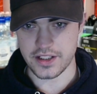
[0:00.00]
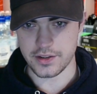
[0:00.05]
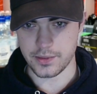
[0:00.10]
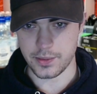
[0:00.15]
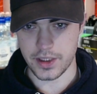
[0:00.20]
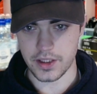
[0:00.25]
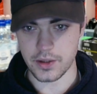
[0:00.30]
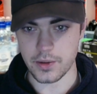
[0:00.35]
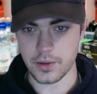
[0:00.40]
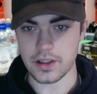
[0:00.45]
as
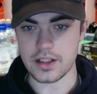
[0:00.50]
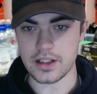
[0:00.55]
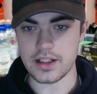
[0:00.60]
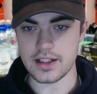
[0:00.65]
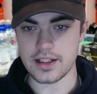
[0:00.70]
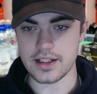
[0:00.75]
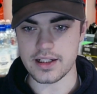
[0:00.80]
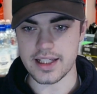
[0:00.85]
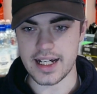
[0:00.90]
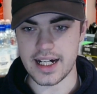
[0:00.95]
well.
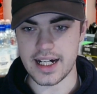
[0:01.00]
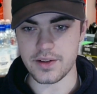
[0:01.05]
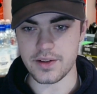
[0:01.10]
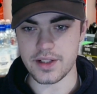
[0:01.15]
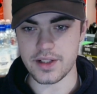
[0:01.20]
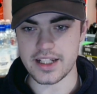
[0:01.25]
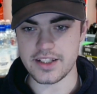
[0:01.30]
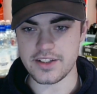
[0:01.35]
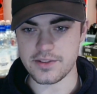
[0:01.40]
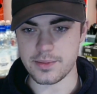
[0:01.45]
Cal
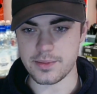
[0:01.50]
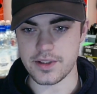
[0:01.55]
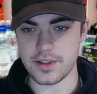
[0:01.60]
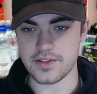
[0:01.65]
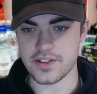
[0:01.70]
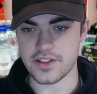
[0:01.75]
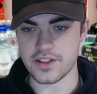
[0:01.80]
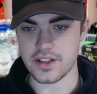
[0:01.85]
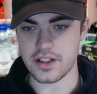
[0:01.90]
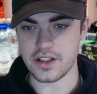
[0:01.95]

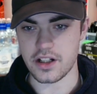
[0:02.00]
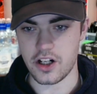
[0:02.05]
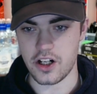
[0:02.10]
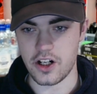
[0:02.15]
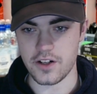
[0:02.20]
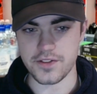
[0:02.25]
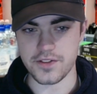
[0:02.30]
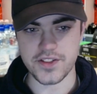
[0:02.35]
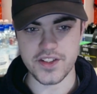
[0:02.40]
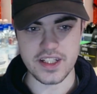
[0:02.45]
Naismith's
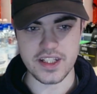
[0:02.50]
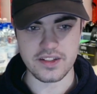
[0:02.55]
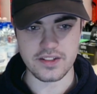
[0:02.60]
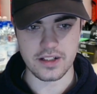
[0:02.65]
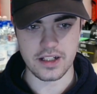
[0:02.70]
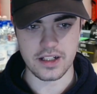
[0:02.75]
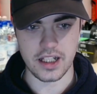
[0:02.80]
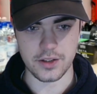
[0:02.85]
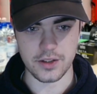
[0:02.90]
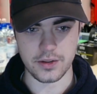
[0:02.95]

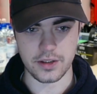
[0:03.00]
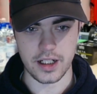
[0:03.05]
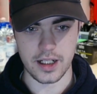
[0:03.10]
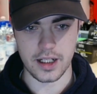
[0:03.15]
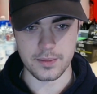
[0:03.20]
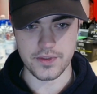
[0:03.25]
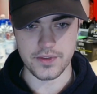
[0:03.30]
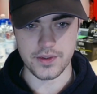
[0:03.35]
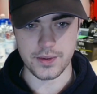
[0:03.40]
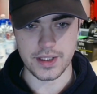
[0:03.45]
half-season loan
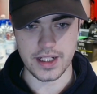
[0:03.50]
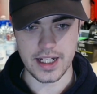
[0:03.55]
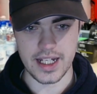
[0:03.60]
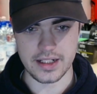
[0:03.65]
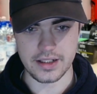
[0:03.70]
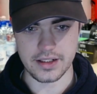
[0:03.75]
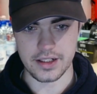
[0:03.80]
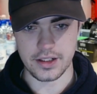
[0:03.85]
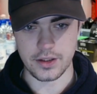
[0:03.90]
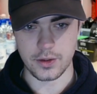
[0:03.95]
comes to an
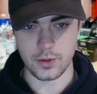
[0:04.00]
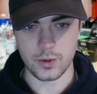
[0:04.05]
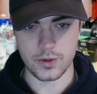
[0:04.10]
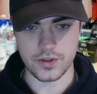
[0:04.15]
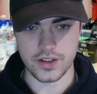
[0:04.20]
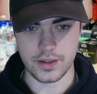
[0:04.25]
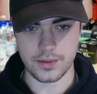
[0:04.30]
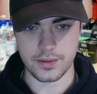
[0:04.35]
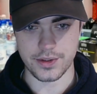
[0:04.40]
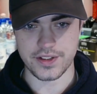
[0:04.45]
end and
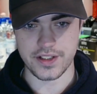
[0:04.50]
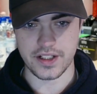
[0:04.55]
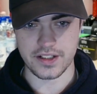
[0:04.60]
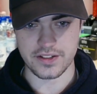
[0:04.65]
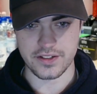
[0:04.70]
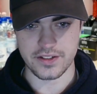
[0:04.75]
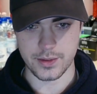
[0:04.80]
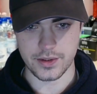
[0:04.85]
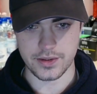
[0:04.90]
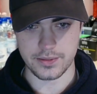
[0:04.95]
also
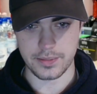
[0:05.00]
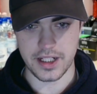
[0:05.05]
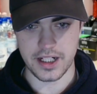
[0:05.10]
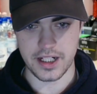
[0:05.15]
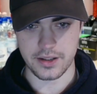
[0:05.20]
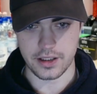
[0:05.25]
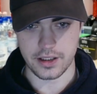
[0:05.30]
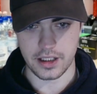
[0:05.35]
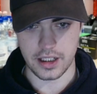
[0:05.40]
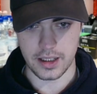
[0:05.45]
returns to his
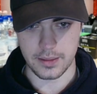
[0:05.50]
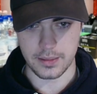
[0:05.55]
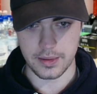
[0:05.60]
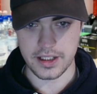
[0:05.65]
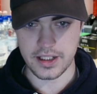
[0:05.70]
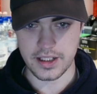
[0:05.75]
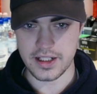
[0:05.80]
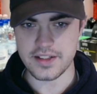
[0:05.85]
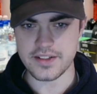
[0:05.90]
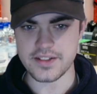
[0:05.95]
parent club
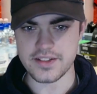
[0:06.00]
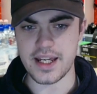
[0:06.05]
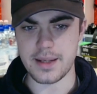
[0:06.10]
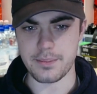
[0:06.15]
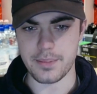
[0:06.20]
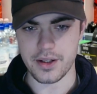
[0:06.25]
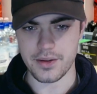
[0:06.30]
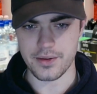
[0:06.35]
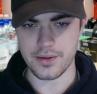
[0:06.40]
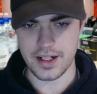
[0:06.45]

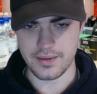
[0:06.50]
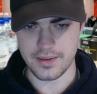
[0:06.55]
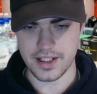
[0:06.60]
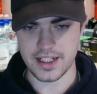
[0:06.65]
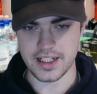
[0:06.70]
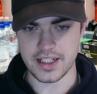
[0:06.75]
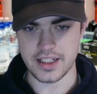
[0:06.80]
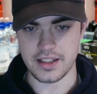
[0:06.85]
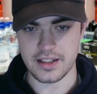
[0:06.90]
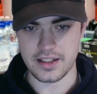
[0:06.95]

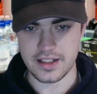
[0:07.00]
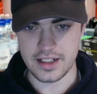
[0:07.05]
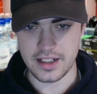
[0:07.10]
temporarily